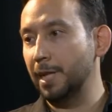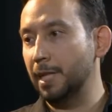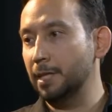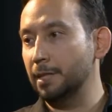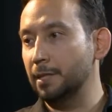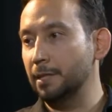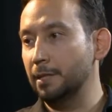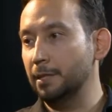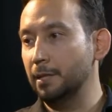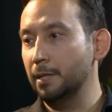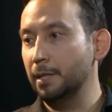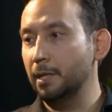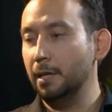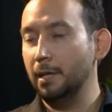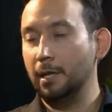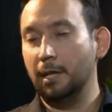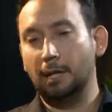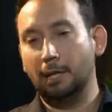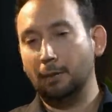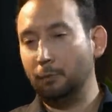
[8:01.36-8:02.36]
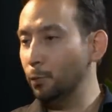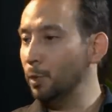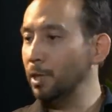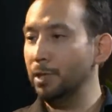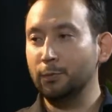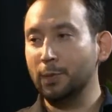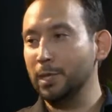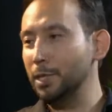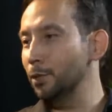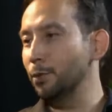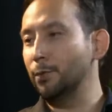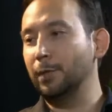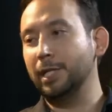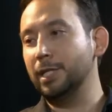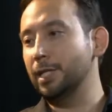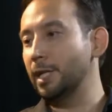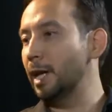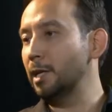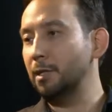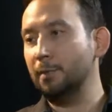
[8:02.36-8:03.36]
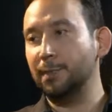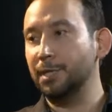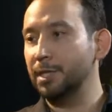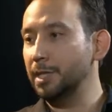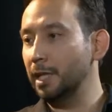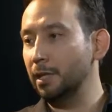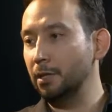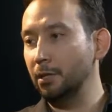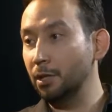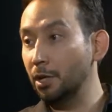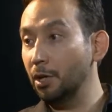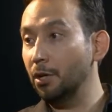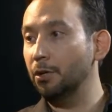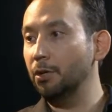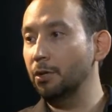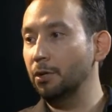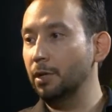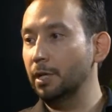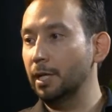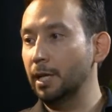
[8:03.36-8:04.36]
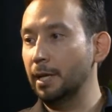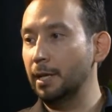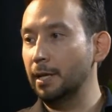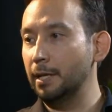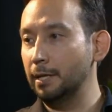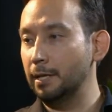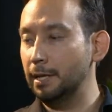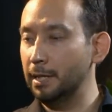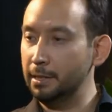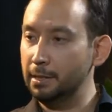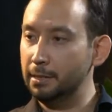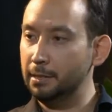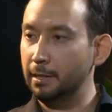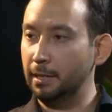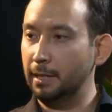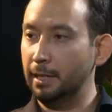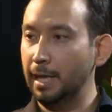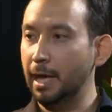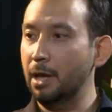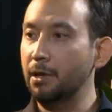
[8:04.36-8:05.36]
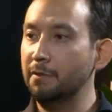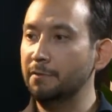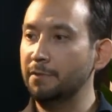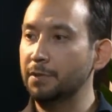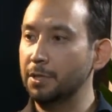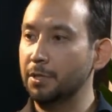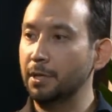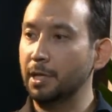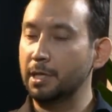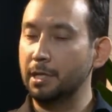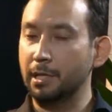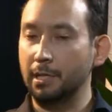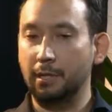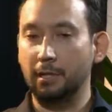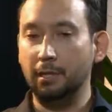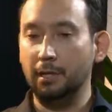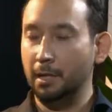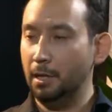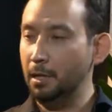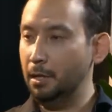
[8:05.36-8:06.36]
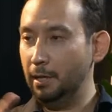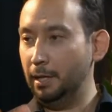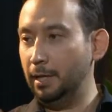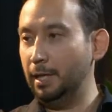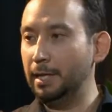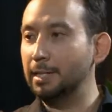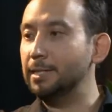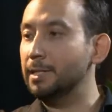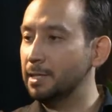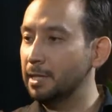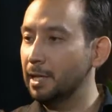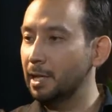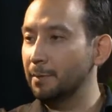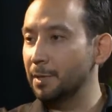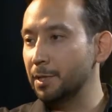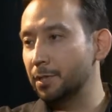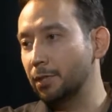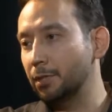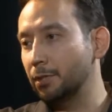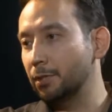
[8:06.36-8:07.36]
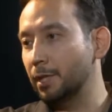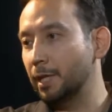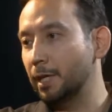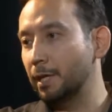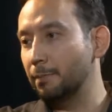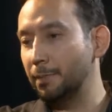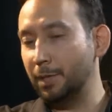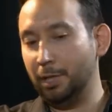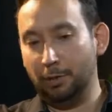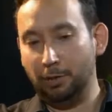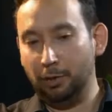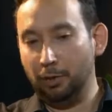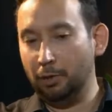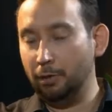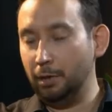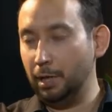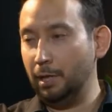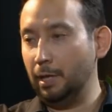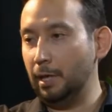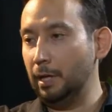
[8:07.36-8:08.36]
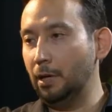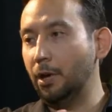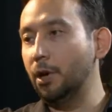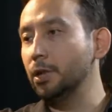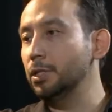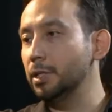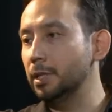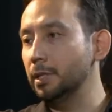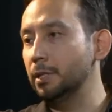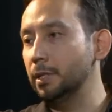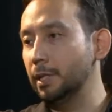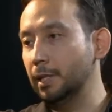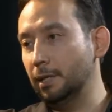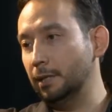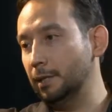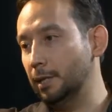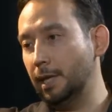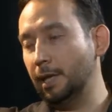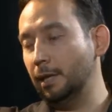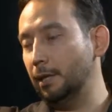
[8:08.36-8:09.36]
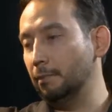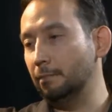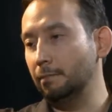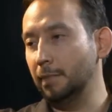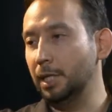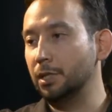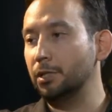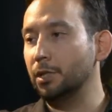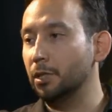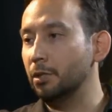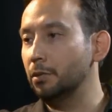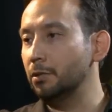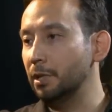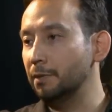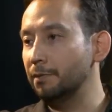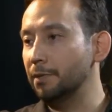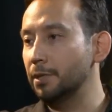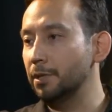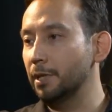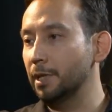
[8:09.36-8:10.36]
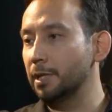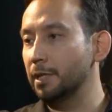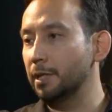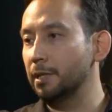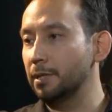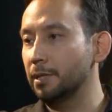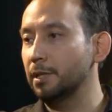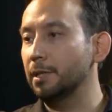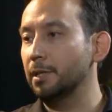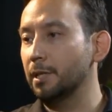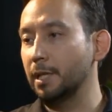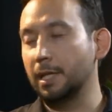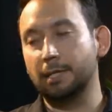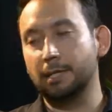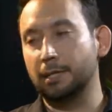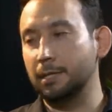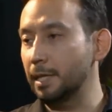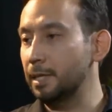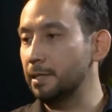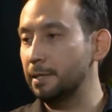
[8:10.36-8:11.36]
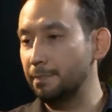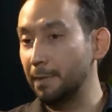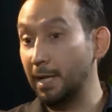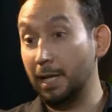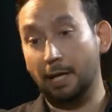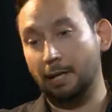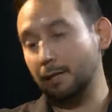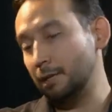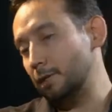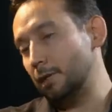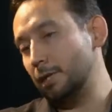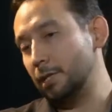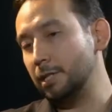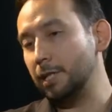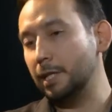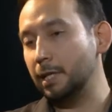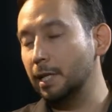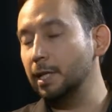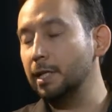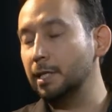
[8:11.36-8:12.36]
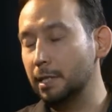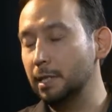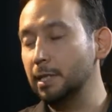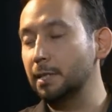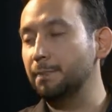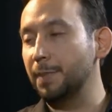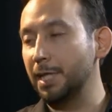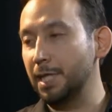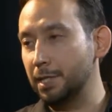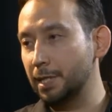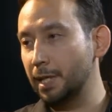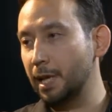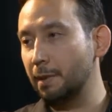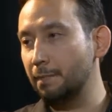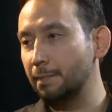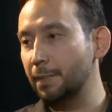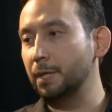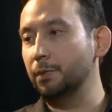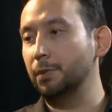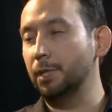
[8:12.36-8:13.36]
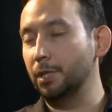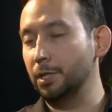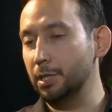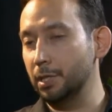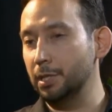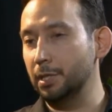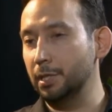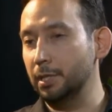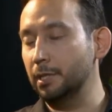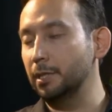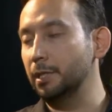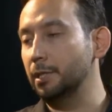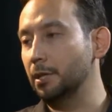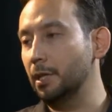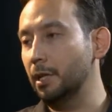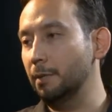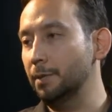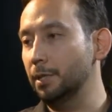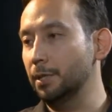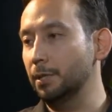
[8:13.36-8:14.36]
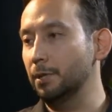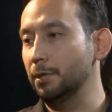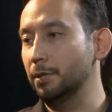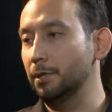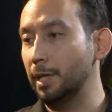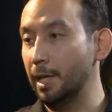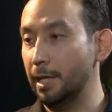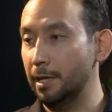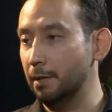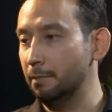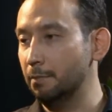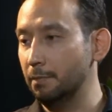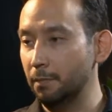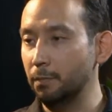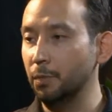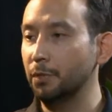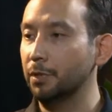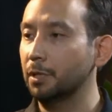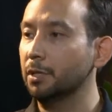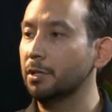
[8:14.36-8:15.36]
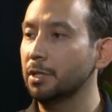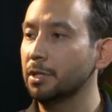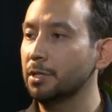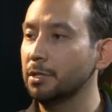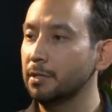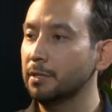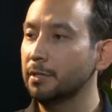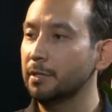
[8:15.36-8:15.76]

passes. Once you reach 100%, you know that this cloud infrastructure is the same as your hosted internal infrastructure. Right. So that's bad. So it just speeds up. It reduces the time to get them moved across.